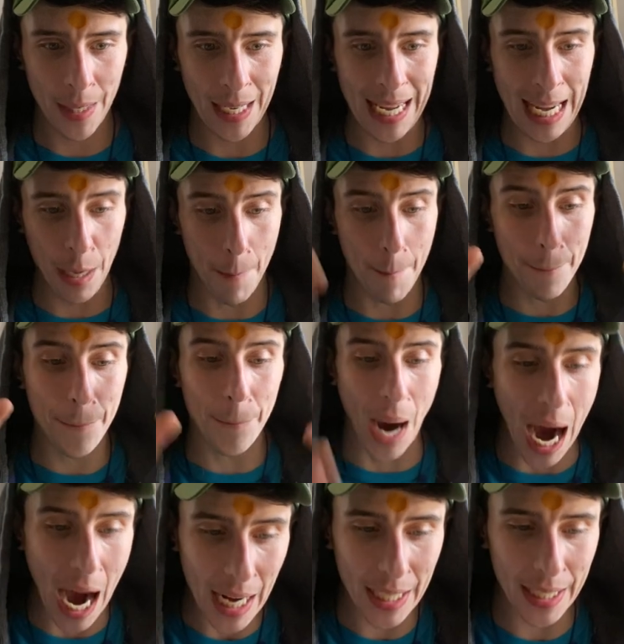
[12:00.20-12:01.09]

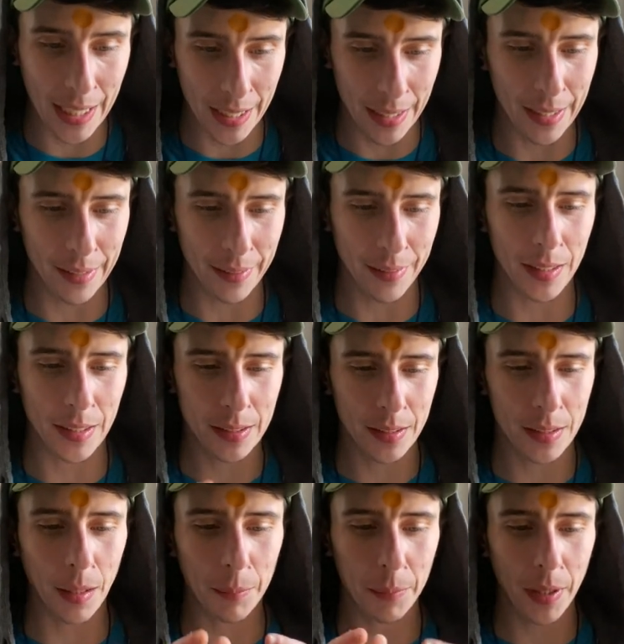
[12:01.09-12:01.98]
embodying the
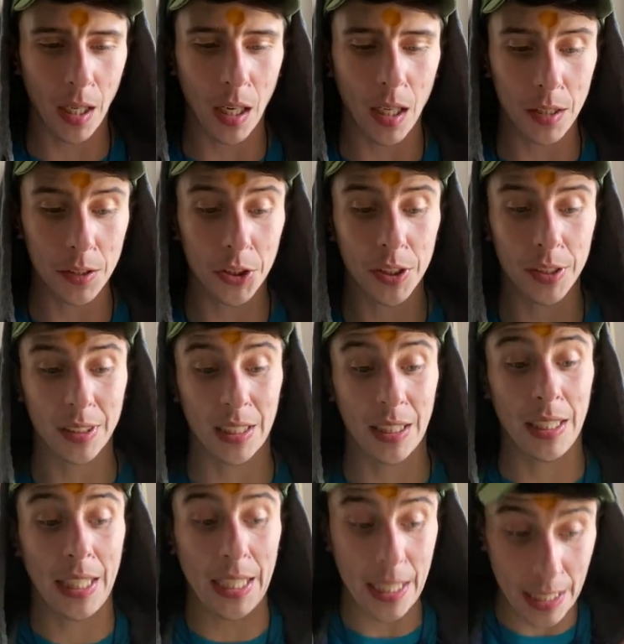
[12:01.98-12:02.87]
subconscious
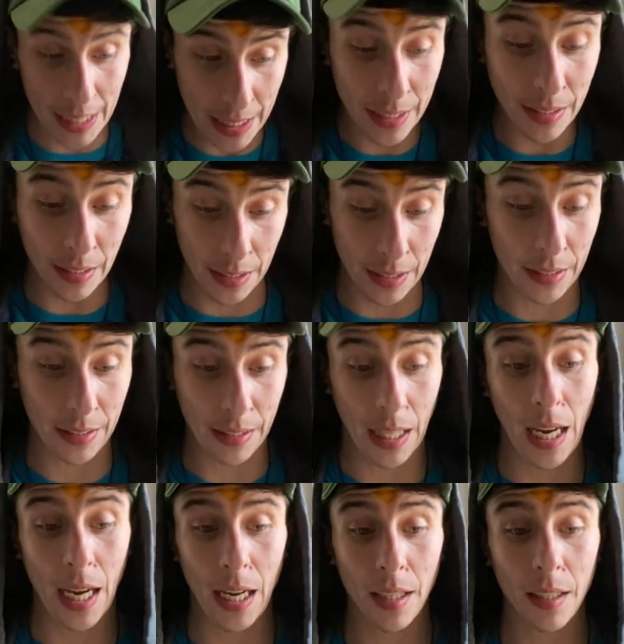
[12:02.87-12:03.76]
and healing
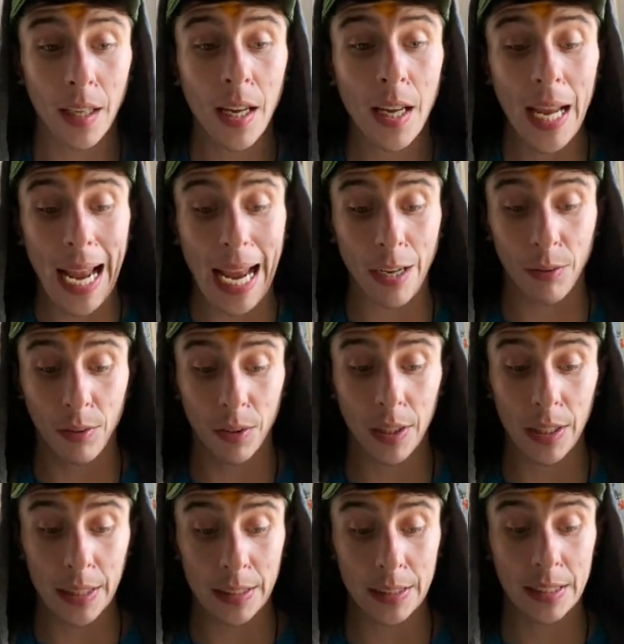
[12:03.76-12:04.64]
that, and
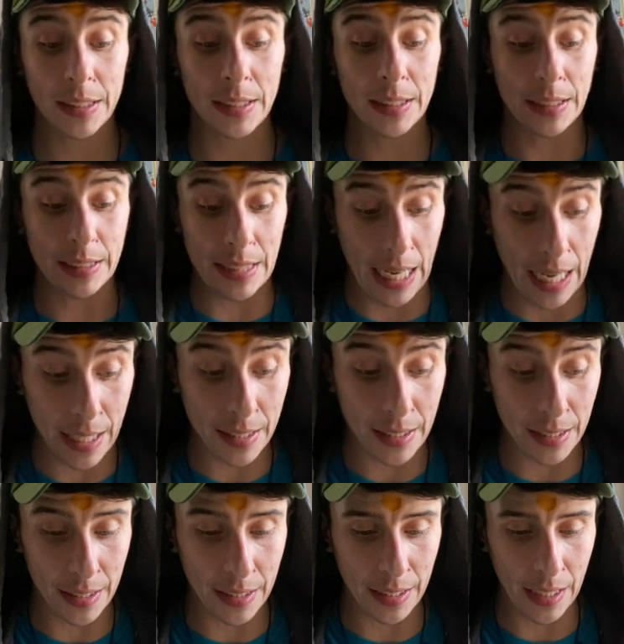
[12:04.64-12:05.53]
really
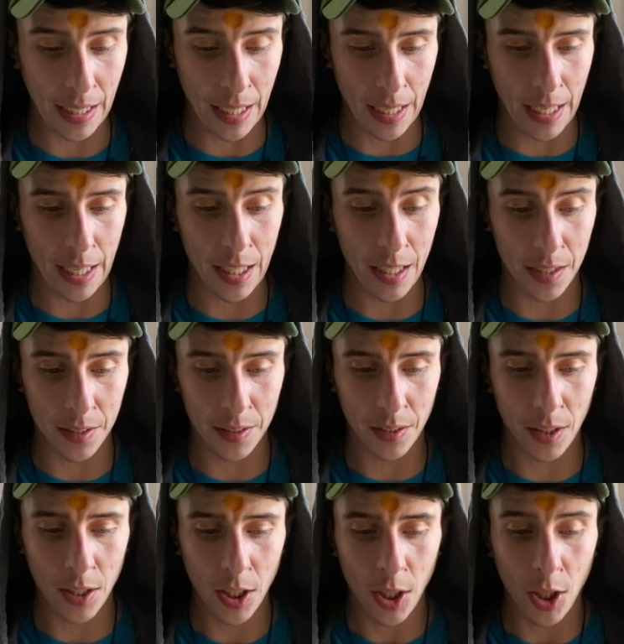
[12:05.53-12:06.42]
standing
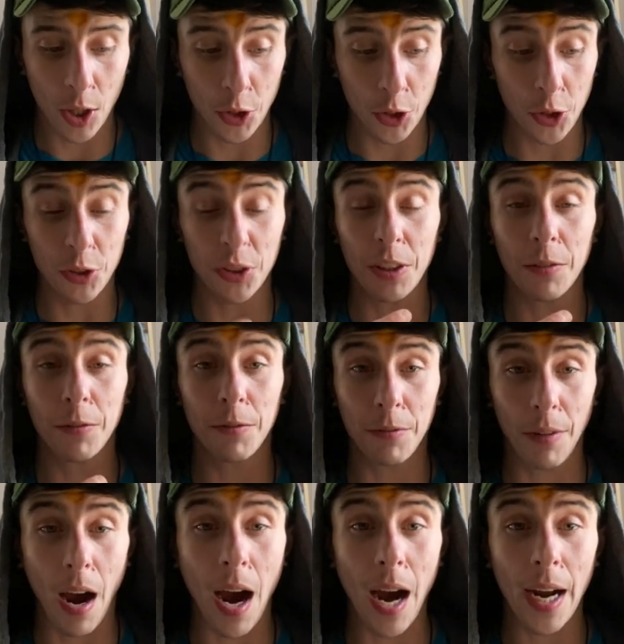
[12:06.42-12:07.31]
in your
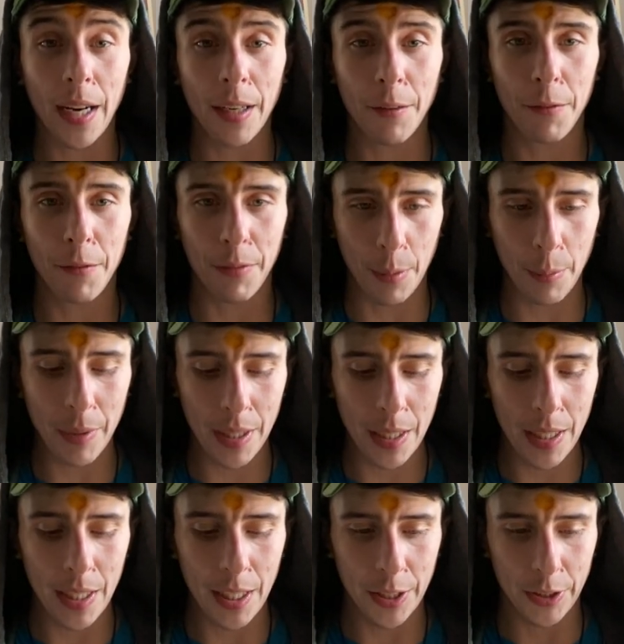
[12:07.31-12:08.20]
divine
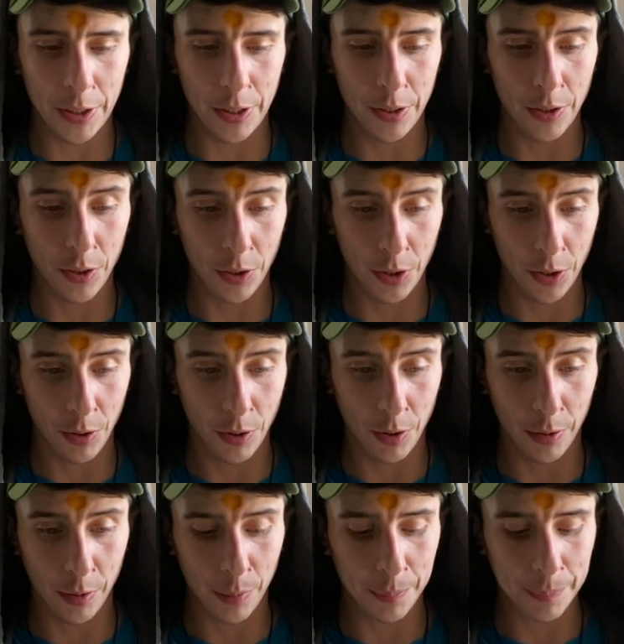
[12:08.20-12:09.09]
feminine and
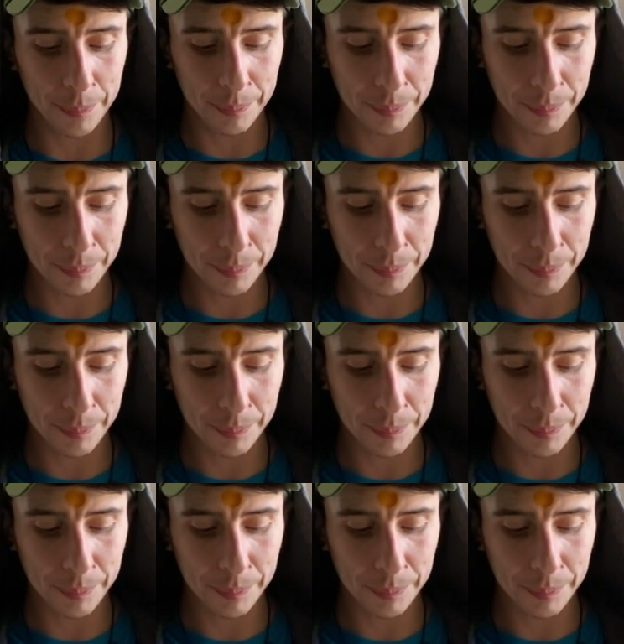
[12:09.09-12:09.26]
your